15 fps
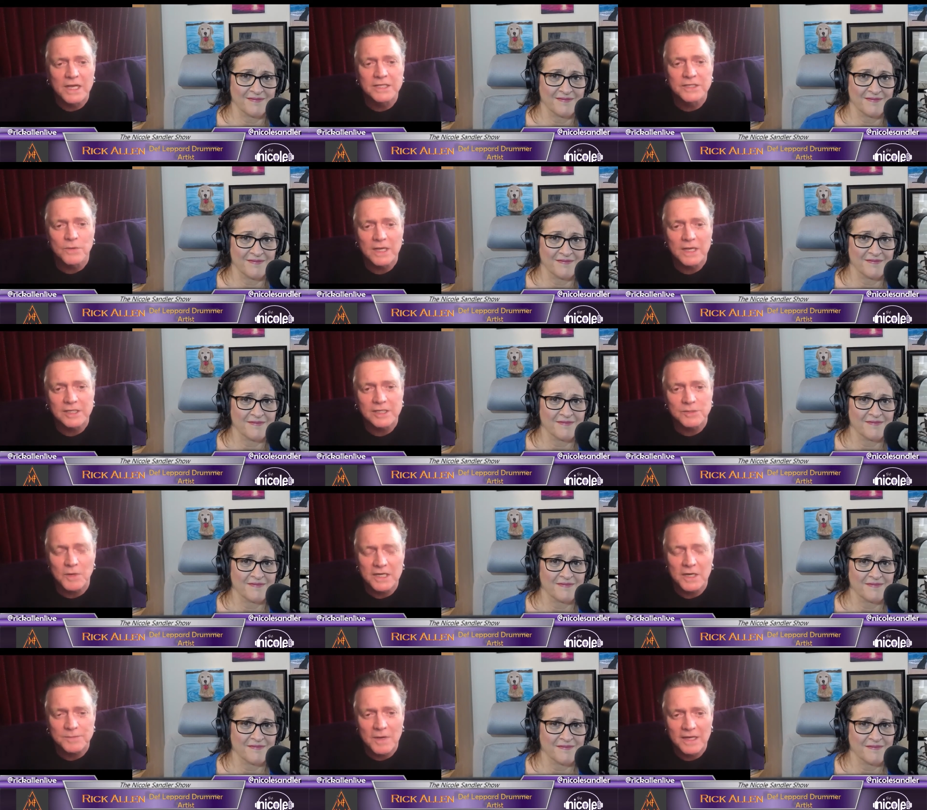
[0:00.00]
Speaker 1: express
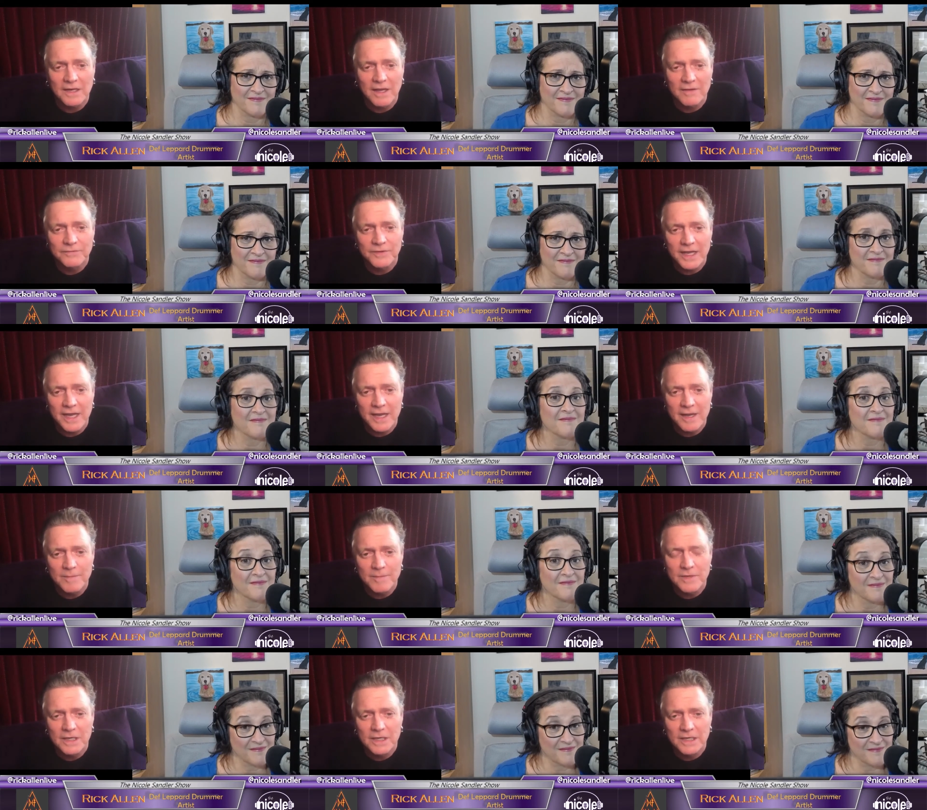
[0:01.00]
my love for him
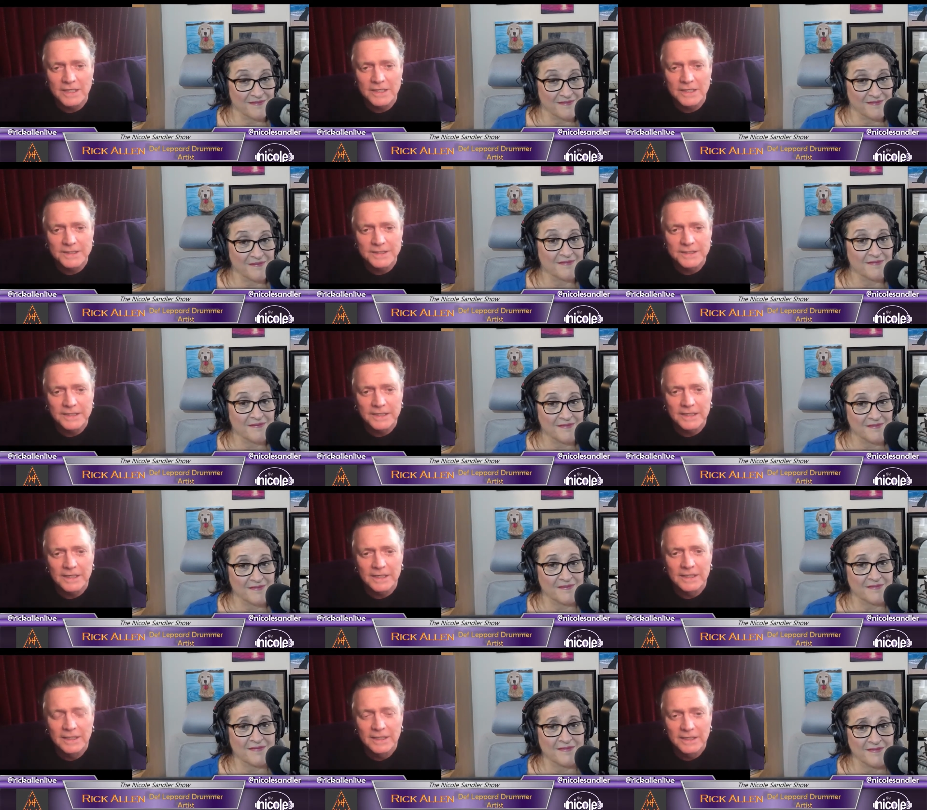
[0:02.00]
and,
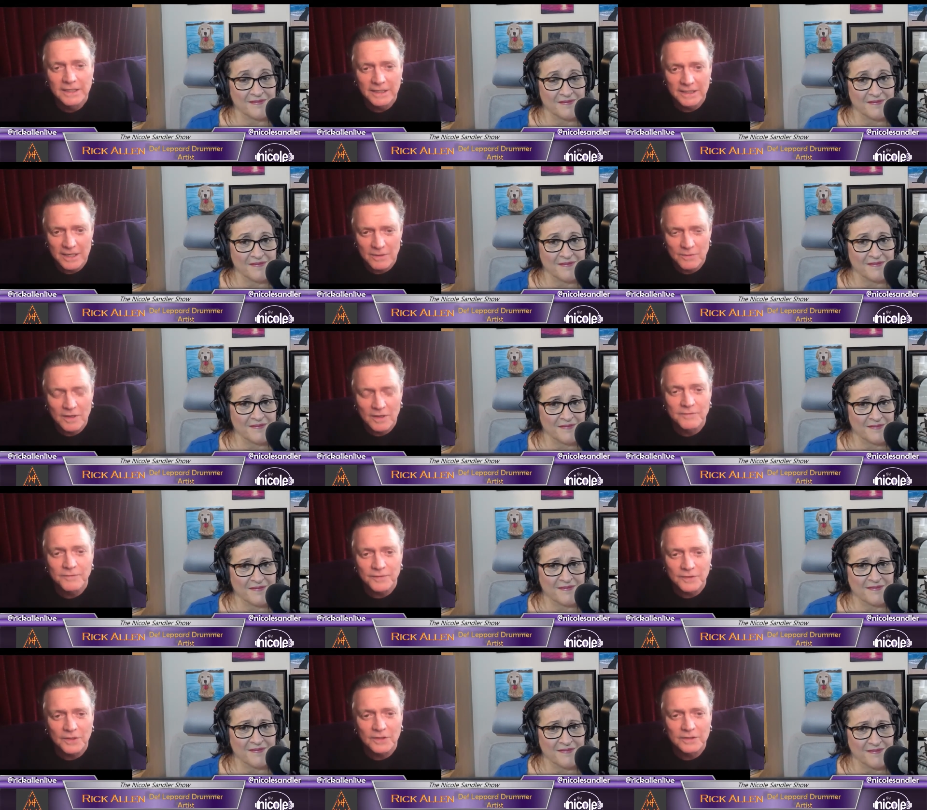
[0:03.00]
and
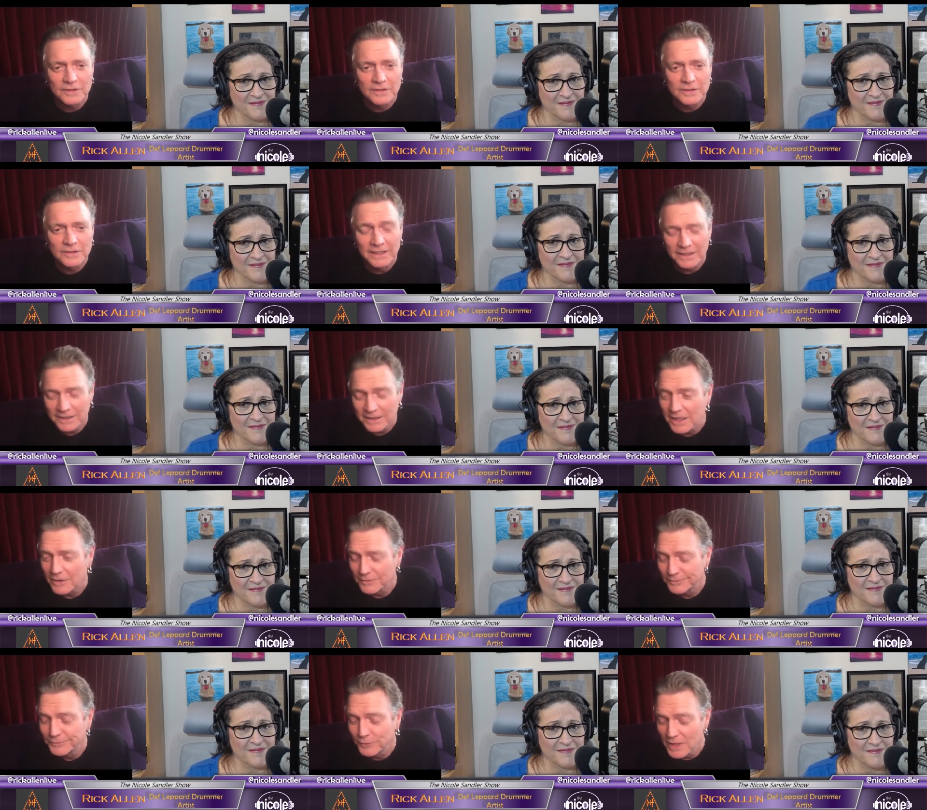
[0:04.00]
for,
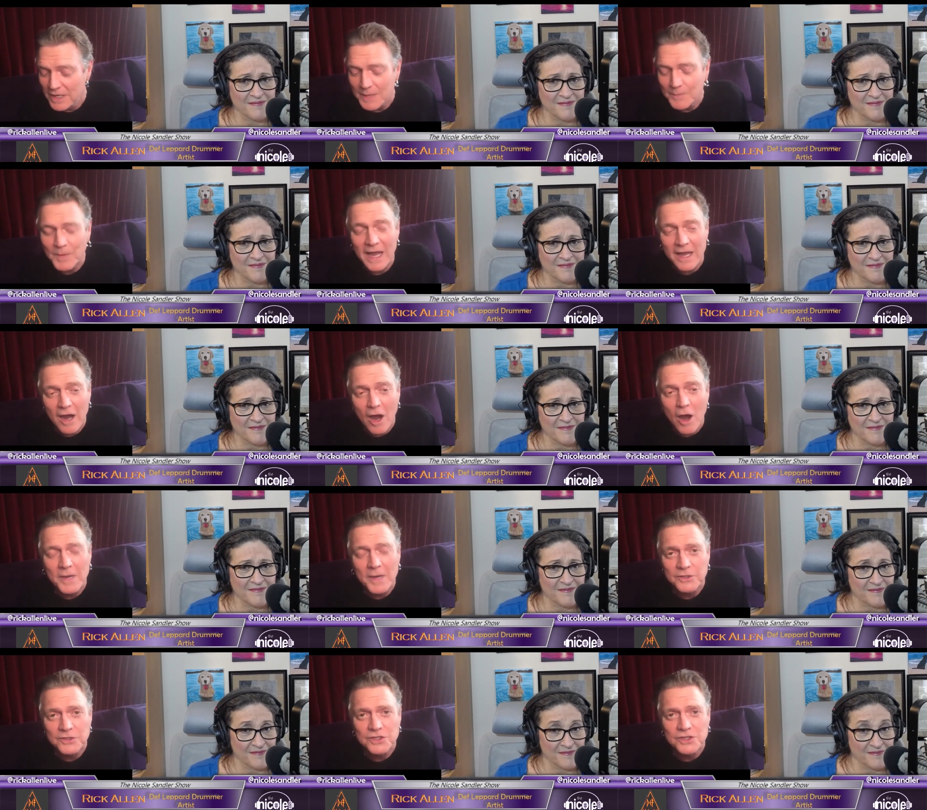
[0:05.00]
really pay
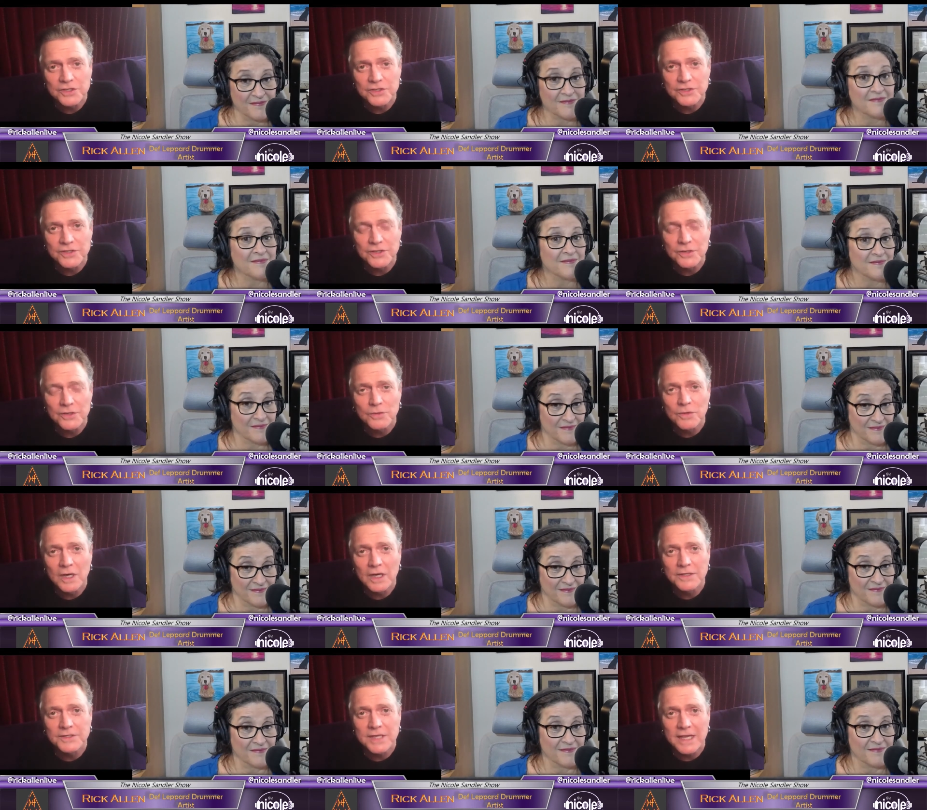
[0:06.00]
homage
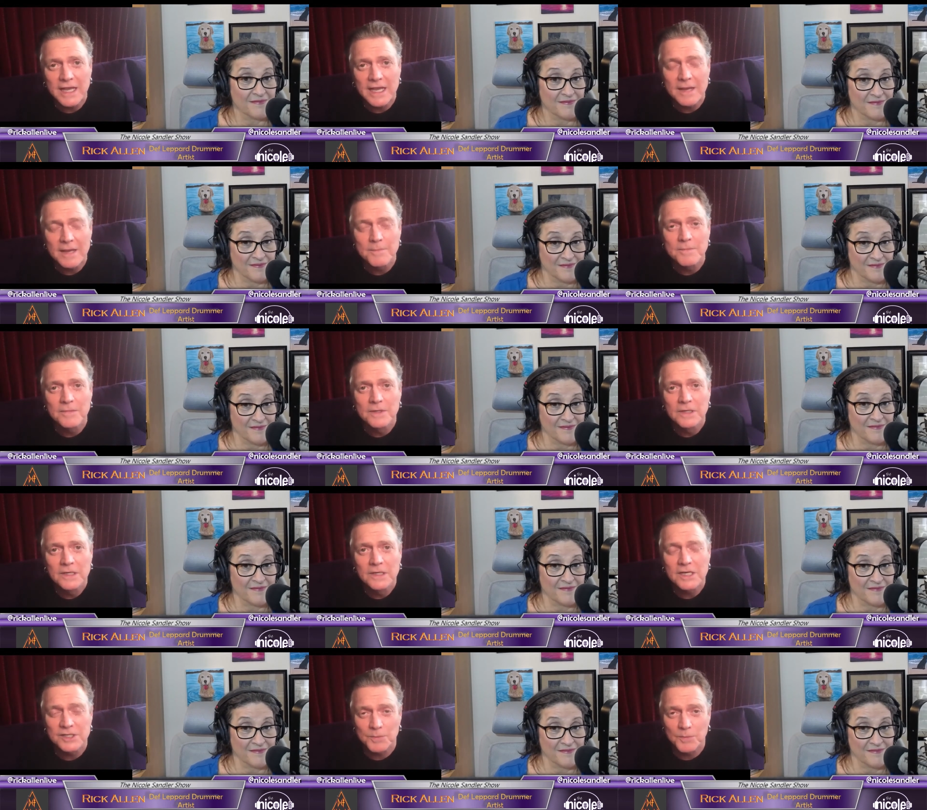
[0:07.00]
to him
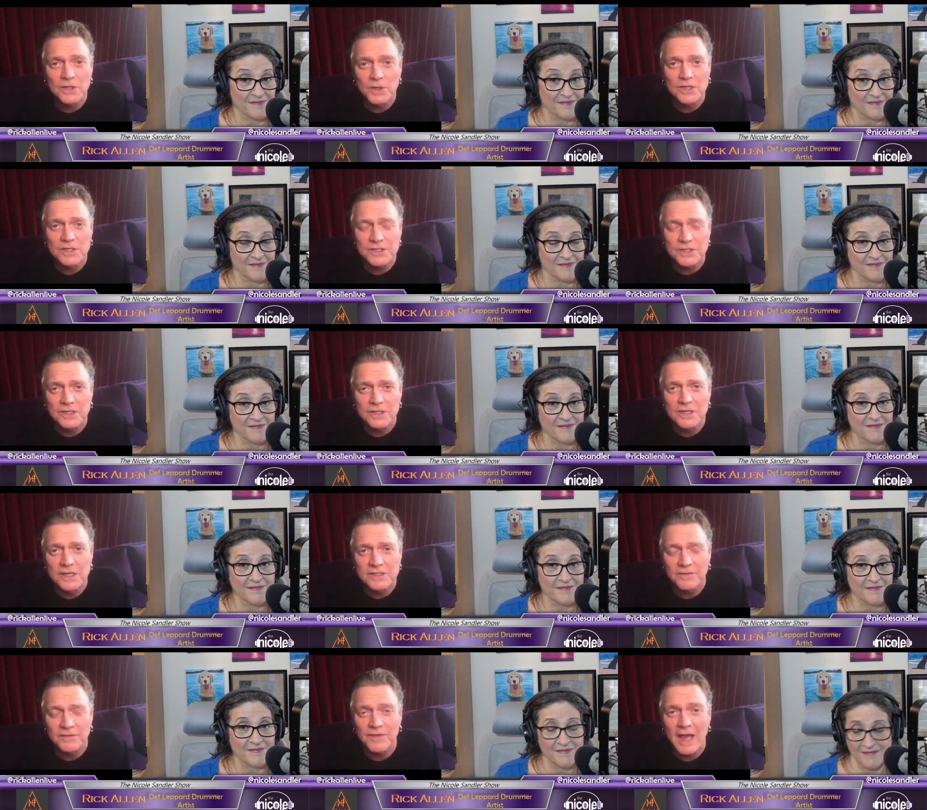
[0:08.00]
as a person, as
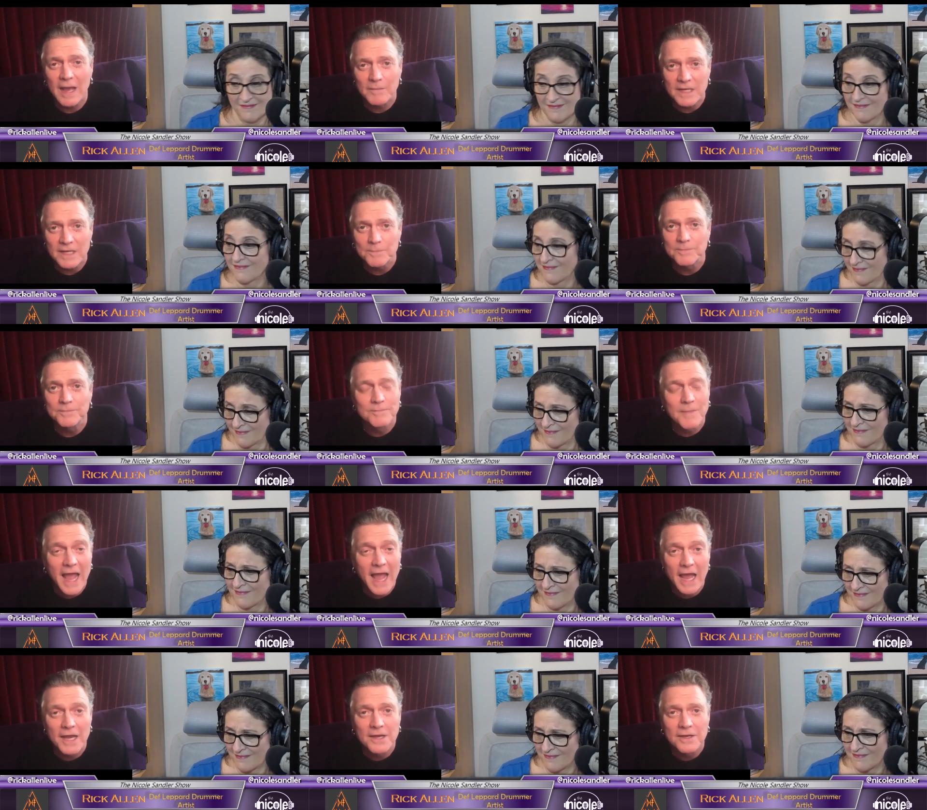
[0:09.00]
a family
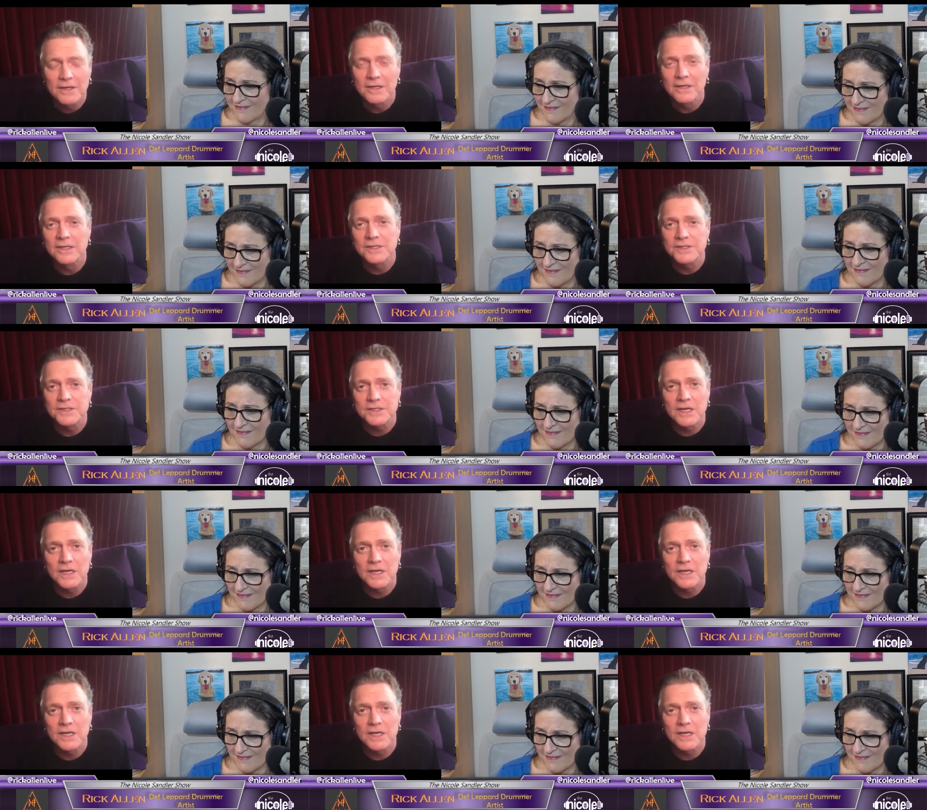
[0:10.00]
man, as,